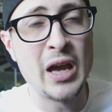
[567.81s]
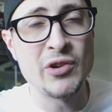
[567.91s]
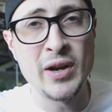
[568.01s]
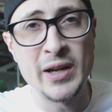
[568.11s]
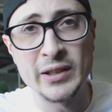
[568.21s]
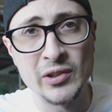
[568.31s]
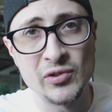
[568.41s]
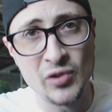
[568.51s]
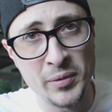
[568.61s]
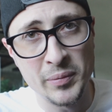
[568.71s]
I try not to
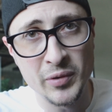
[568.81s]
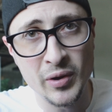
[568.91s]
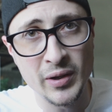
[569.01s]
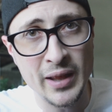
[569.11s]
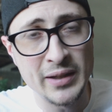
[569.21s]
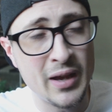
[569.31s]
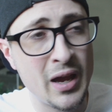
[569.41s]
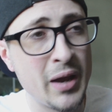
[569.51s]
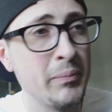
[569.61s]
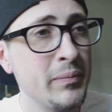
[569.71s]
disturb them during that
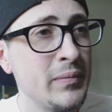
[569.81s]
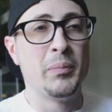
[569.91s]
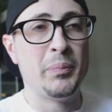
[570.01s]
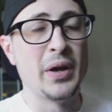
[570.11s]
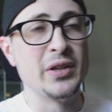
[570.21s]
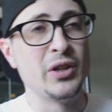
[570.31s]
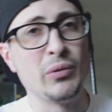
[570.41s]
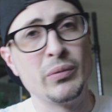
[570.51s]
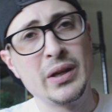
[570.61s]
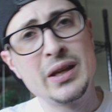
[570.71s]
time. But, you
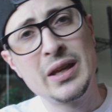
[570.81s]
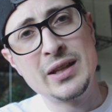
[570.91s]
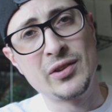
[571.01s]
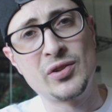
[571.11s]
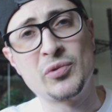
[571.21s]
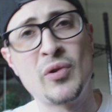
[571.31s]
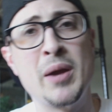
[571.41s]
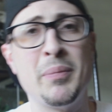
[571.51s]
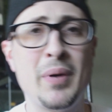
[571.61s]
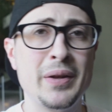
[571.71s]
know, hit the
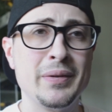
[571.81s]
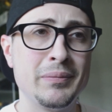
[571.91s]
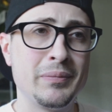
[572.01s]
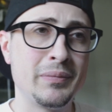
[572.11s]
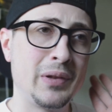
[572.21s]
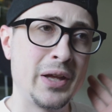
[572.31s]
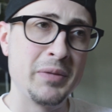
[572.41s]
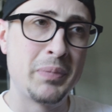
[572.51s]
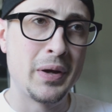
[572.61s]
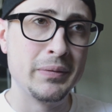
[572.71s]
subscribe button,
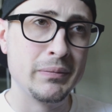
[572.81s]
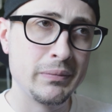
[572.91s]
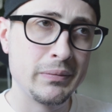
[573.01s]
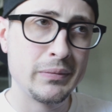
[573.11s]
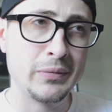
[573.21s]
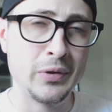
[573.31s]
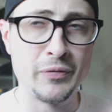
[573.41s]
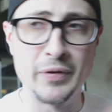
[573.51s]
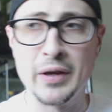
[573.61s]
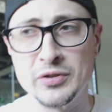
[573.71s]
like button,
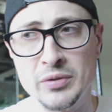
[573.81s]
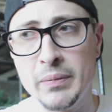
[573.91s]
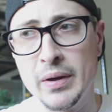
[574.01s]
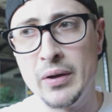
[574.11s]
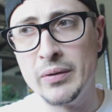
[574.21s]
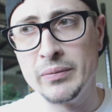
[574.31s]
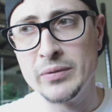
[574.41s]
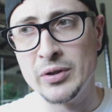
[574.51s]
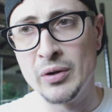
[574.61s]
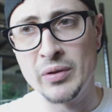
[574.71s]
notification bell,
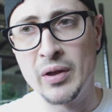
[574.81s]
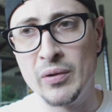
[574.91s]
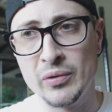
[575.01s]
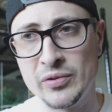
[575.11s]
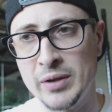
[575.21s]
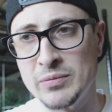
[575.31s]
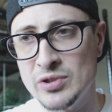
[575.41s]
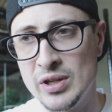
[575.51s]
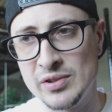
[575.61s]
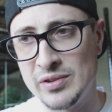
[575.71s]
you know, the whole same
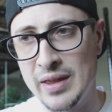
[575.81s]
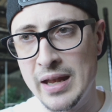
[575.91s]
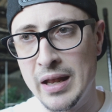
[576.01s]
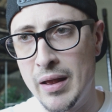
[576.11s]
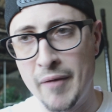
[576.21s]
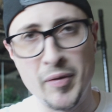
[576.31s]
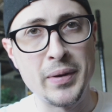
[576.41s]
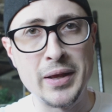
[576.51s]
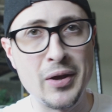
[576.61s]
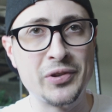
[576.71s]
gist that
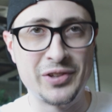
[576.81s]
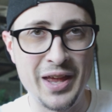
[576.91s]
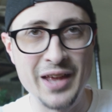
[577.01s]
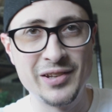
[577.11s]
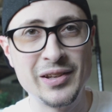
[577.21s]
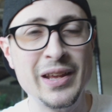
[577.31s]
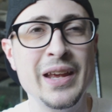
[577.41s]
everybody else says.